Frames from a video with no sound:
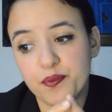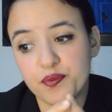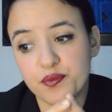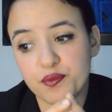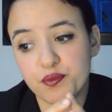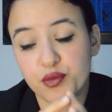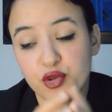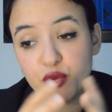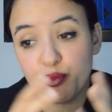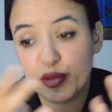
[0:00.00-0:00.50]

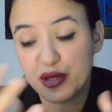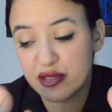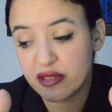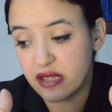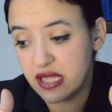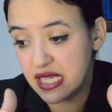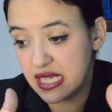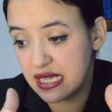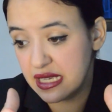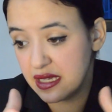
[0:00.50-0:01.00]

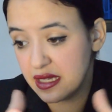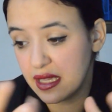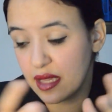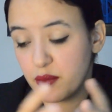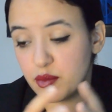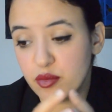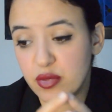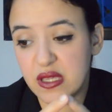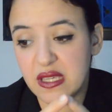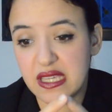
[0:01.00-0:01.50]
property,
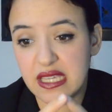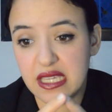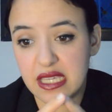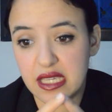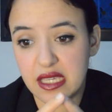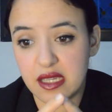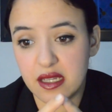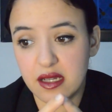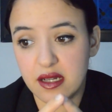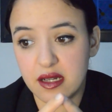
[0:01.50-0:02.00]
can
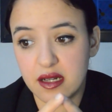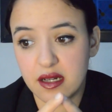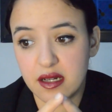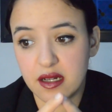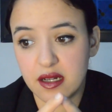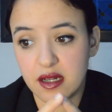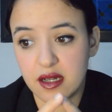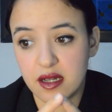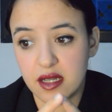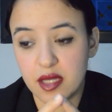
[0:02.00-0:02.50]
be
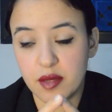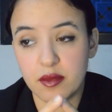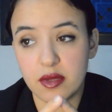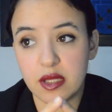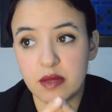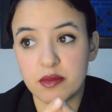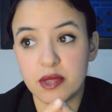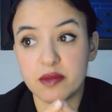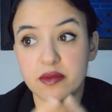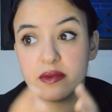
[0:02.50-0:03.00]

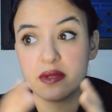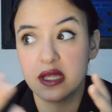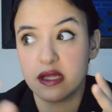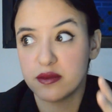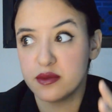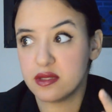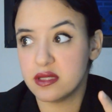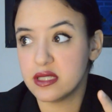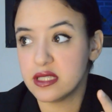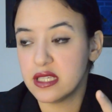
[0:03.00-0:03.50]

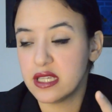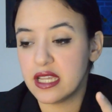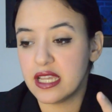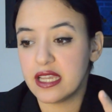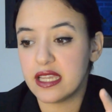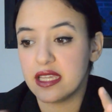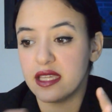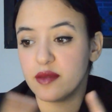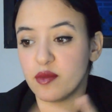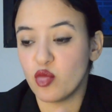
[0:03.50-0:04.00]
immovable,
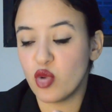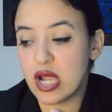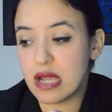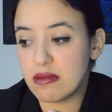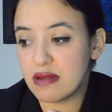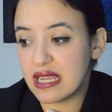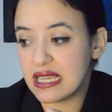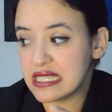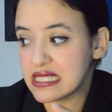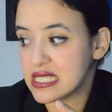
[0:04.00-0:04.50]

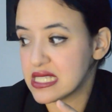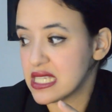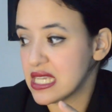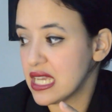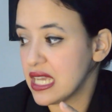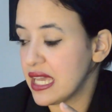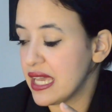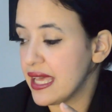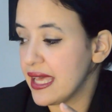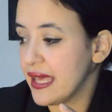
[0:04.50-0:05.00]
inmuebles,
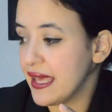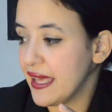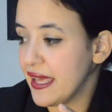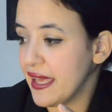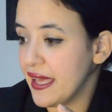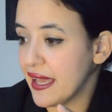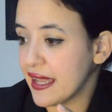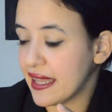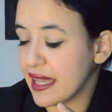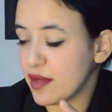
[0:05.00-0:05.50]

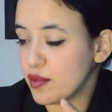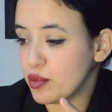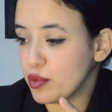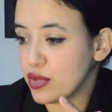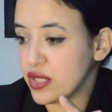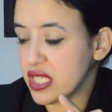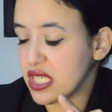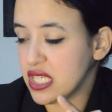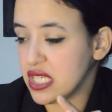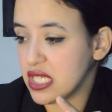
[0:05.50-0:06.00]
can
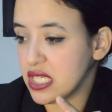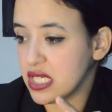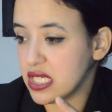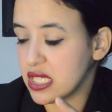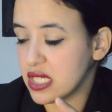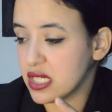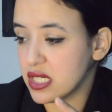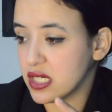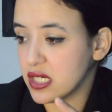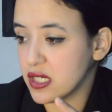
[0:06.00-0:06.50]

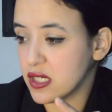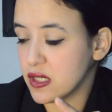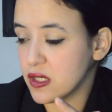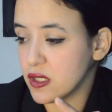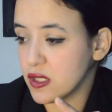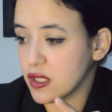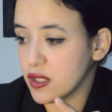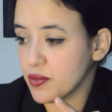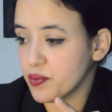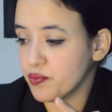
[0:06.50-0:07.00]
be
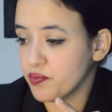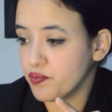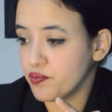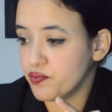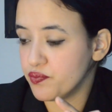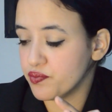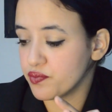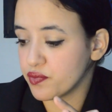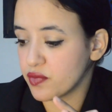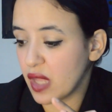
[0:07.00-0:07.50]

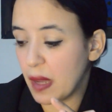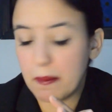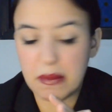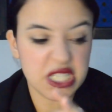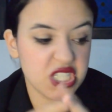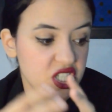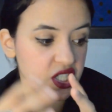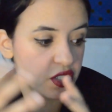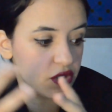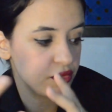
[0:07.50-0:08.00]

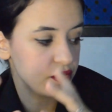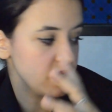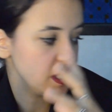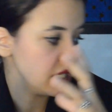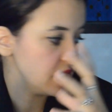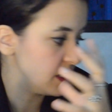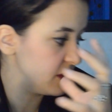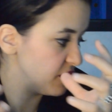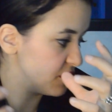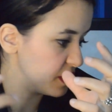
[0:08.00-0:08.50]

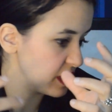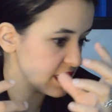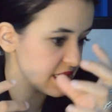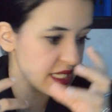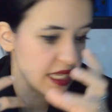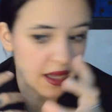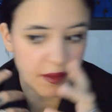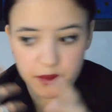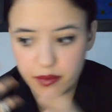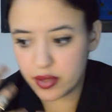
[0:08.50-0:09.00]
machinery, for
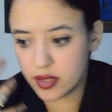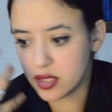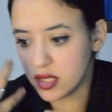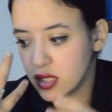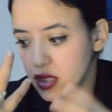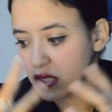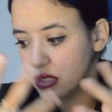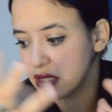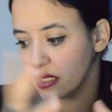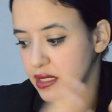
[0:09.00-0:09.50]

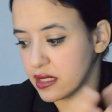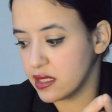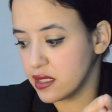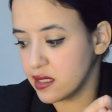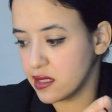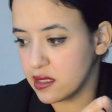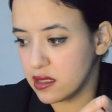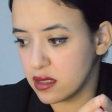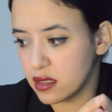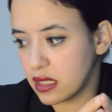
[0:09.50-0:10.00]
example,
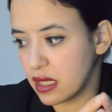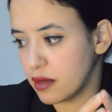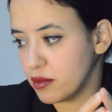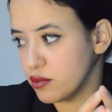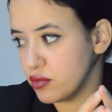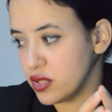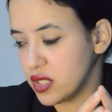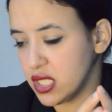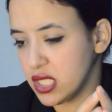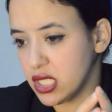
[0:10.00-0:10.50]
can
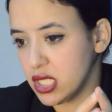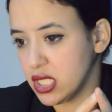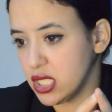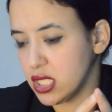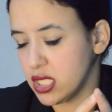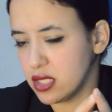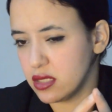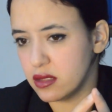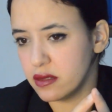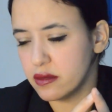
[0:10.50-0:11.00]

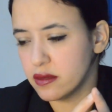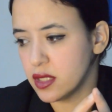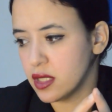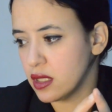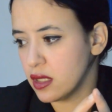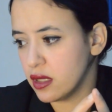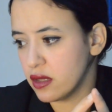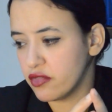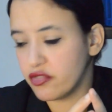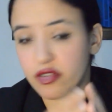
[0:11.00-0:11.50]
be
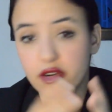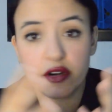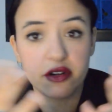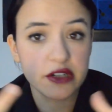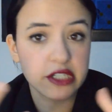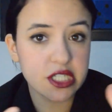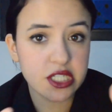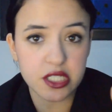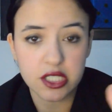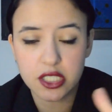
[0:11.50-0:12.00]

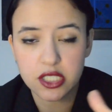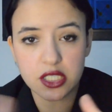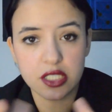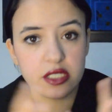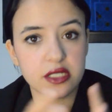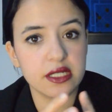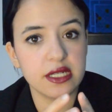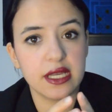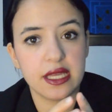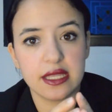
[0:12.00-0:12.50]

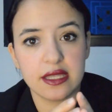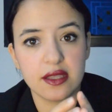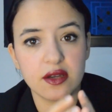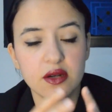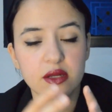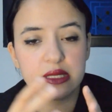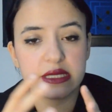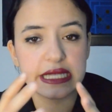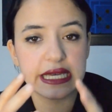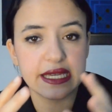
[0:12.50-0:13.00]
furniture, and
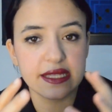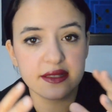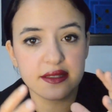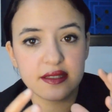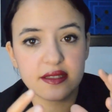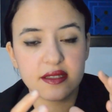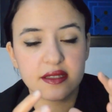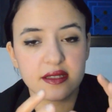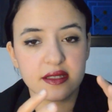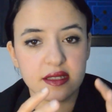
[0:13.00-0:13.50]
all that
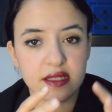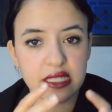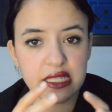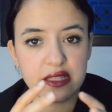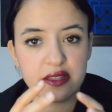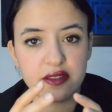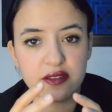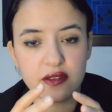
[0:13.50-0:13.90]
need